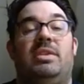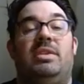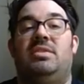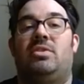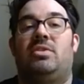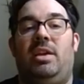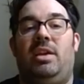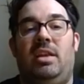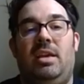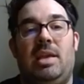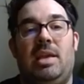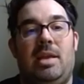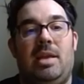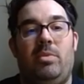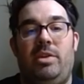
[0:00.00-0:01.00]
screening
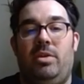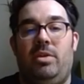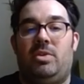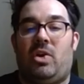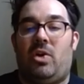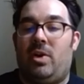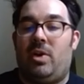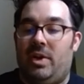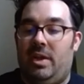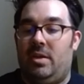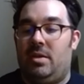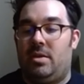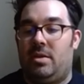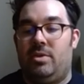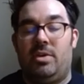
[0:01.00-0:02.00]
and when you're targeting
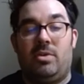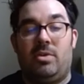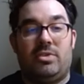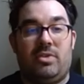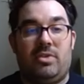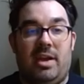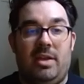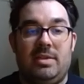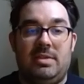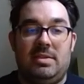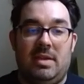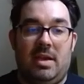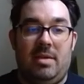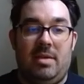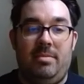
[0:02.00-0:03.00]
clinical trials,
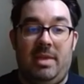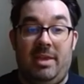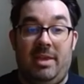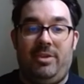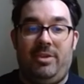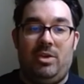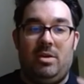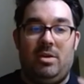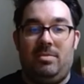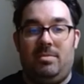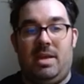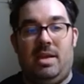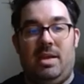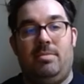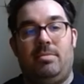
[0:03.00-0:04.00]
if you're
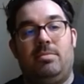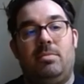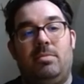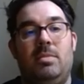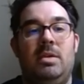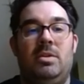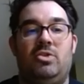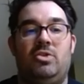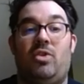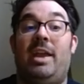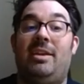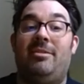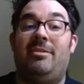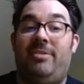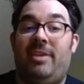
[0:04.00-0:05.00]
trying
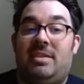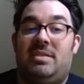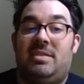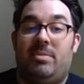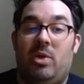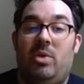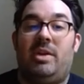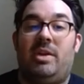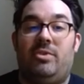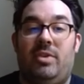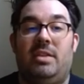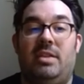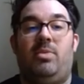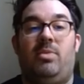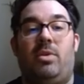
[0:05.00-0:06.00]
to fix the broken
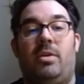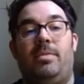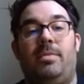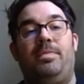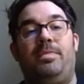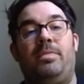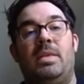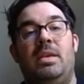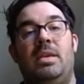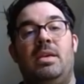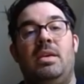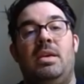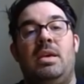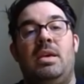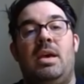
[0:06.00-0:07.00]
transporter.
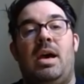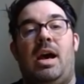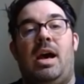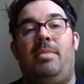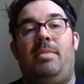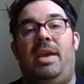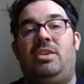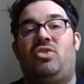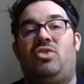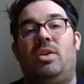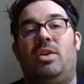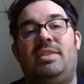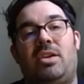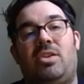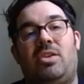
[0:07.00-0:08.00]
And
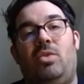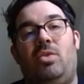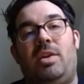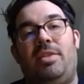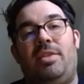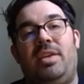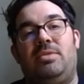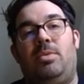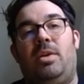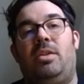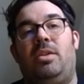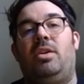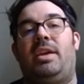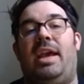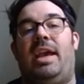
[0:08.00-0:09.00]
towards that goal, one of the things we want to
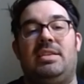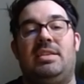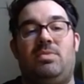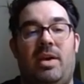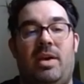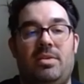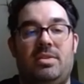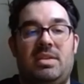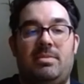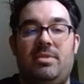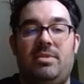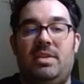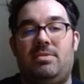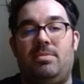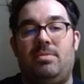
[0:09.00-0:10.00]
look at is whether some of
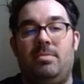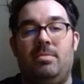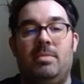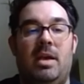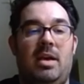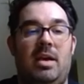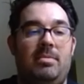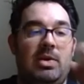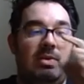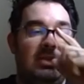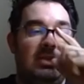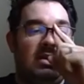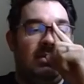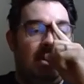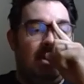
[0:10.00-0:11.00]
these mutants
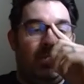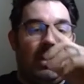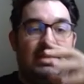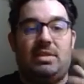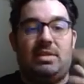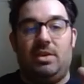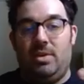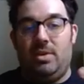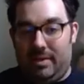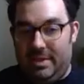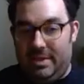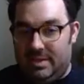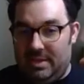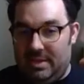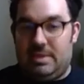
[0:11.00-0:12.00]
could be rescued, at
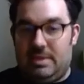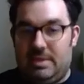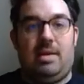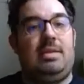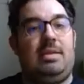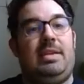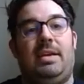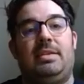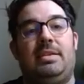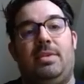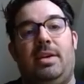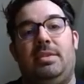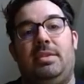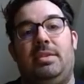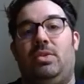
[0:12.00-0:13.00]
least in this context,
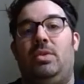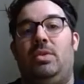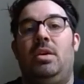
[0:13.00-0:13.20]
right? So